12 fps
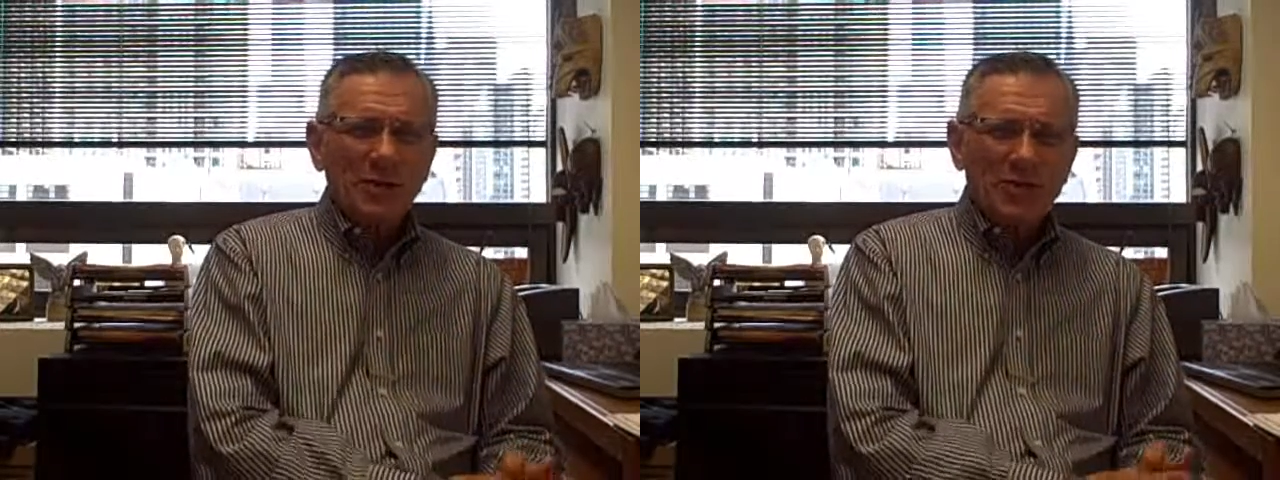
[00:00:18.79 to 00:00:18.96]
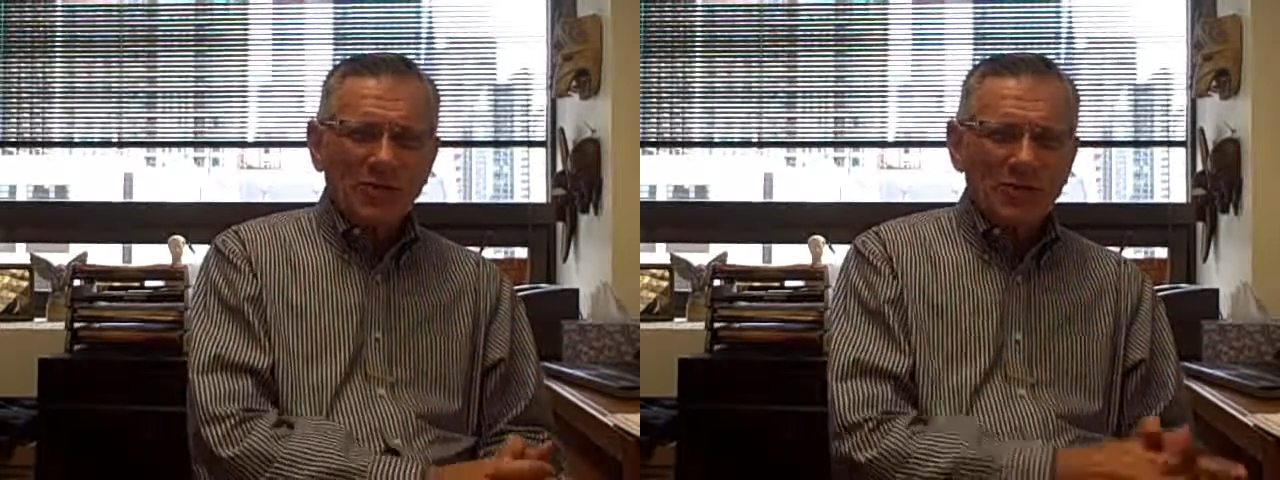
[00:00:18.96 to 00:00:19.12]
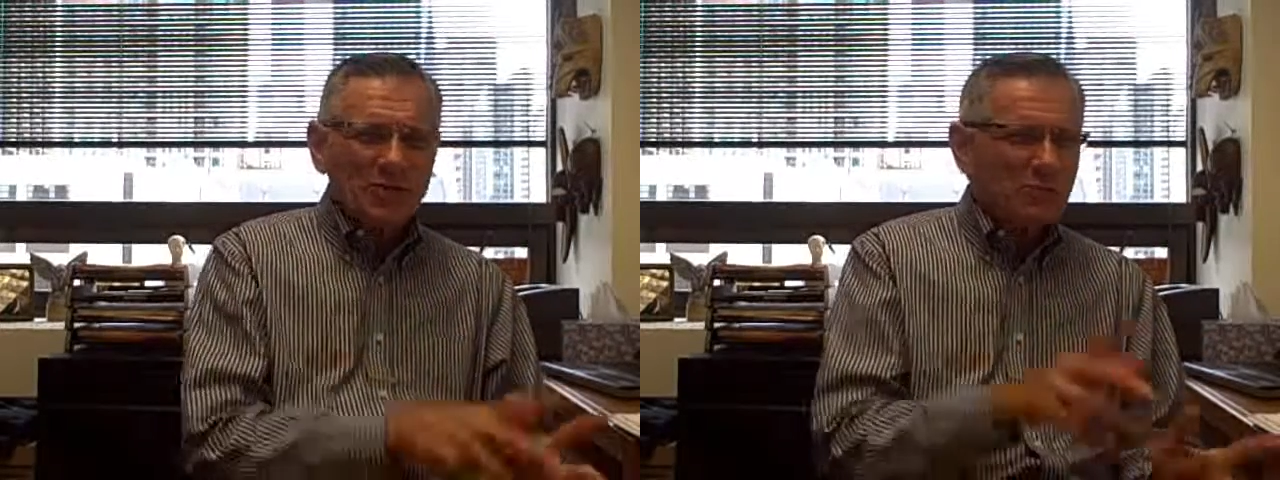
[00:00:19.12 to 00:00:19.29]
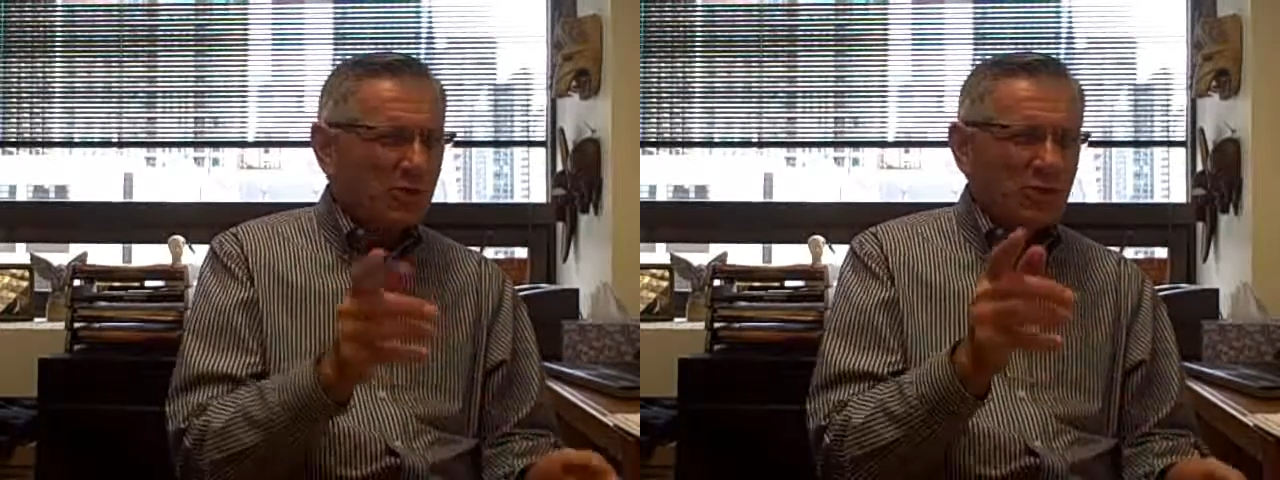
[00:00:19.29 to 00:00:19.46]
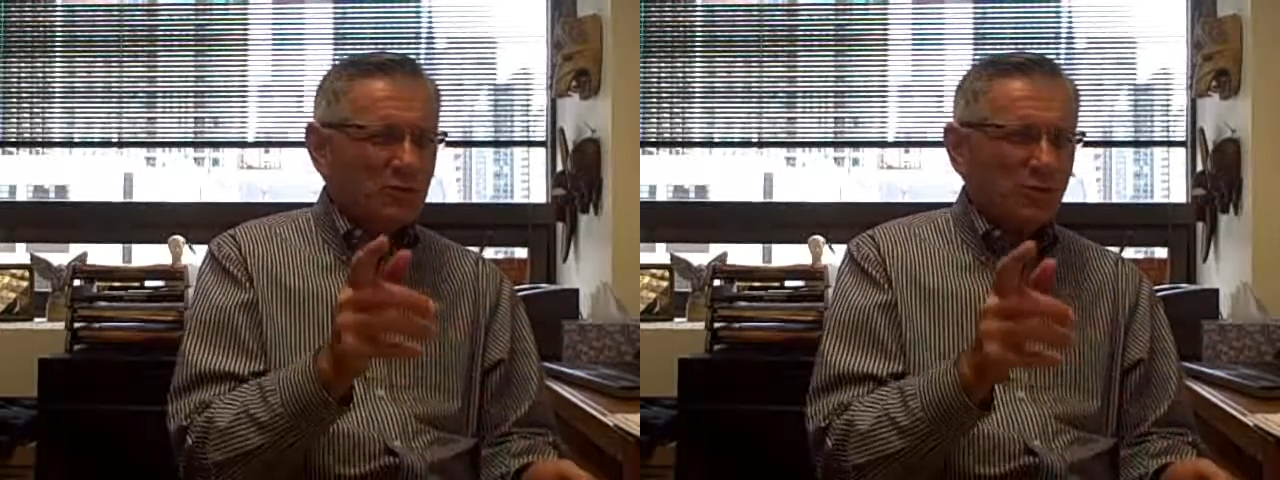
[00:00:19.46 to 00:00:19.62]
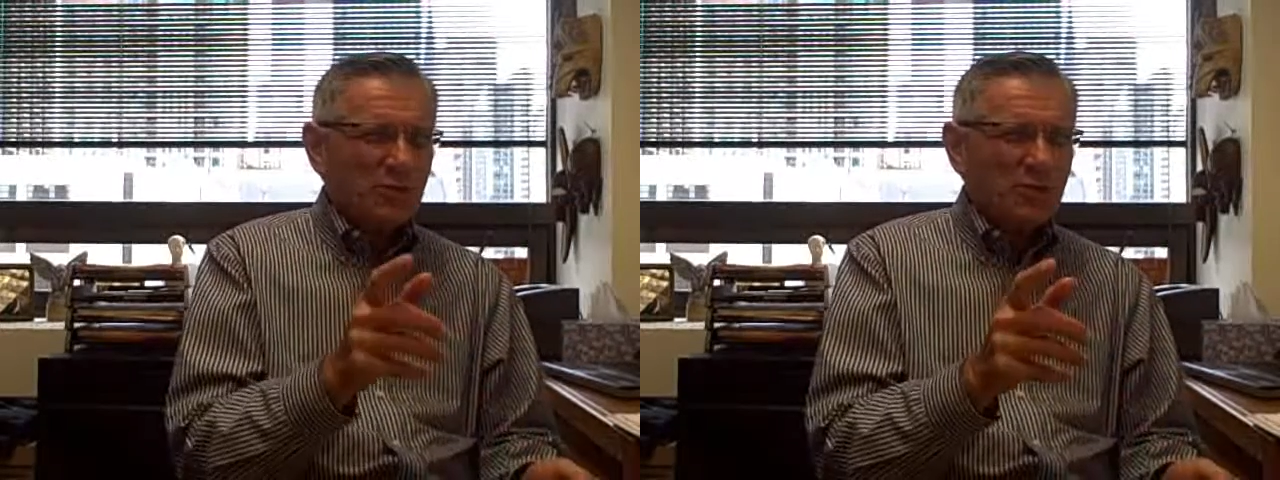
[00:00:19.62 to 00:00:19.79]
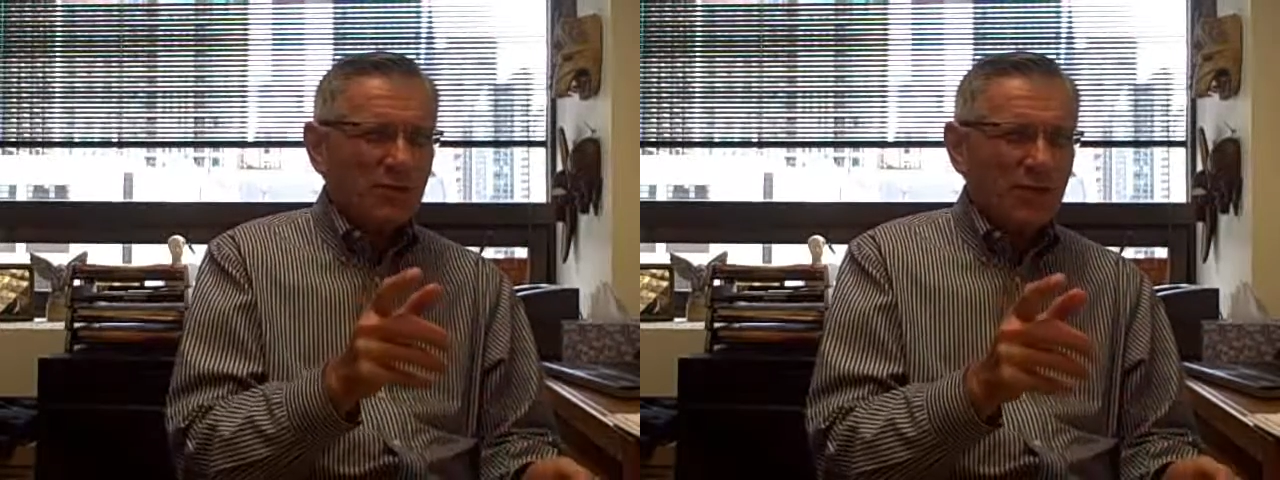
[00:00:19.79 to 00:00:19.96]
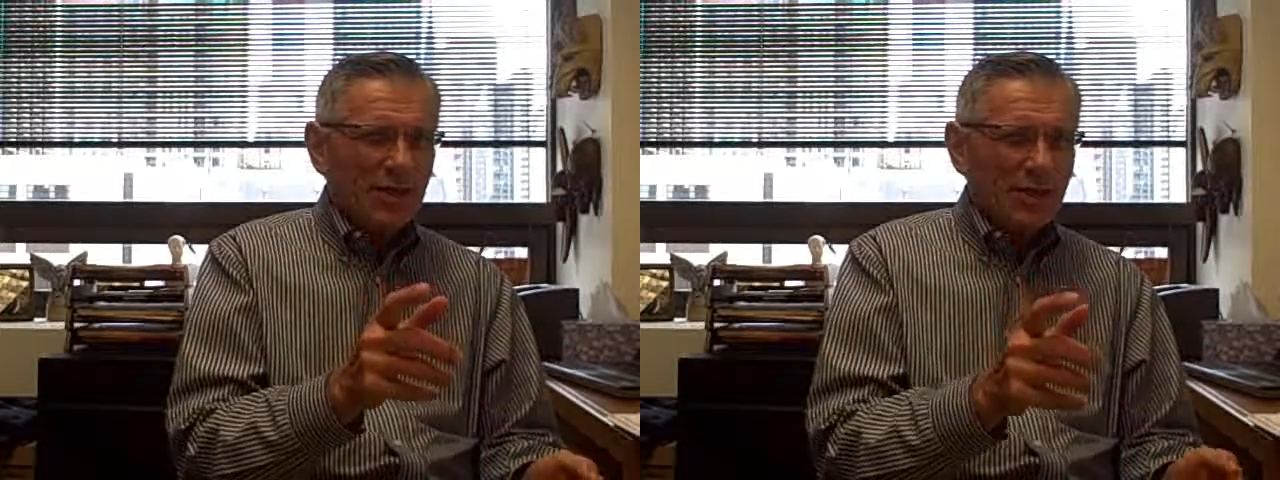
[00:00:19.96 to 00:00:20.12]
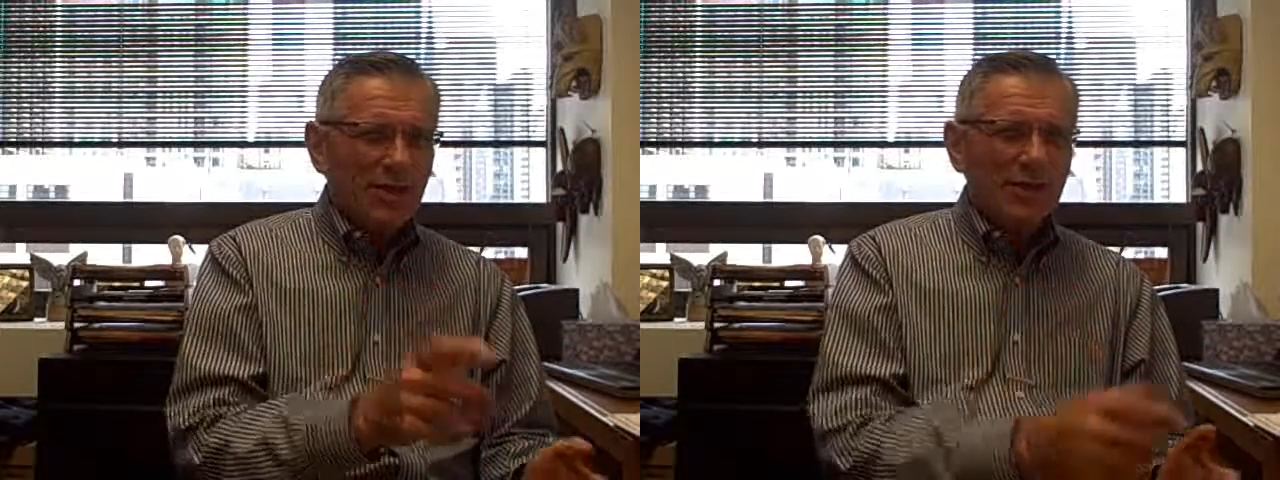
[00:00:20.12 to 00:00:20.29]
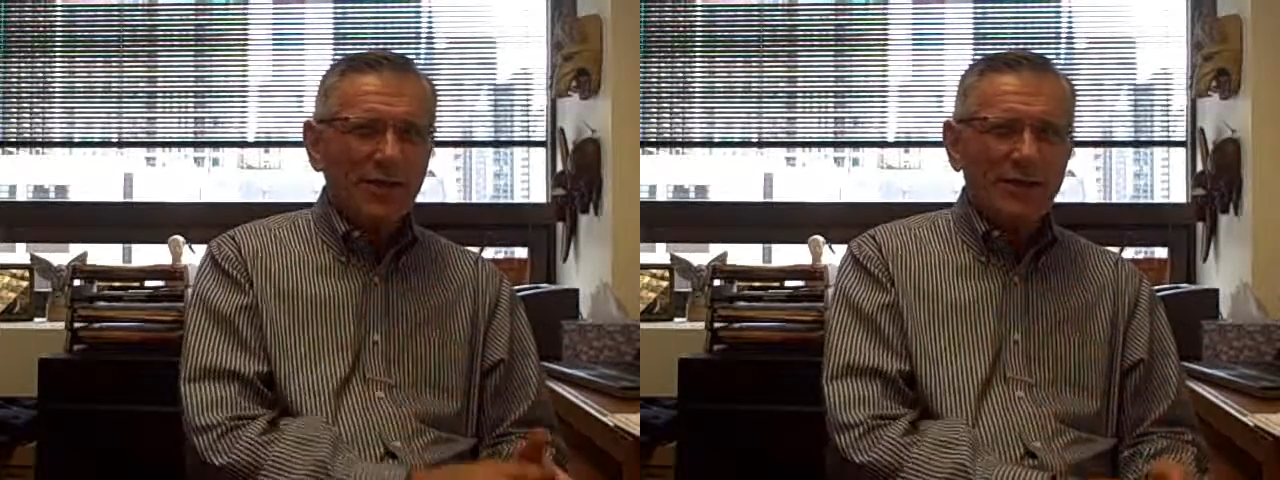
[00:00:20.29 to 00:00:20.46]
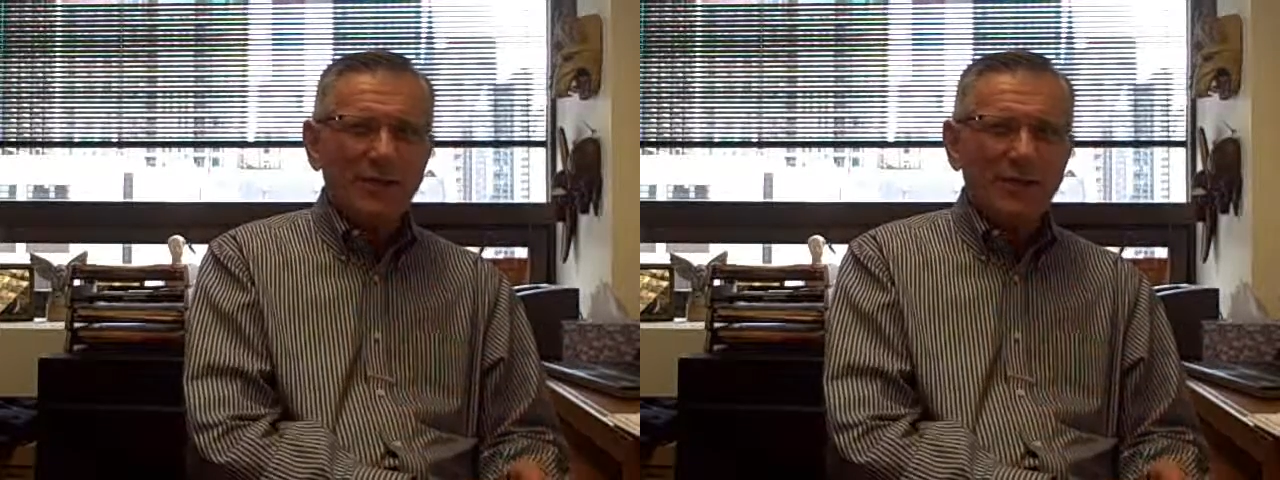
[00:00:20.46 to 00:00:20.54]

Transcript: But I think it's much more than that.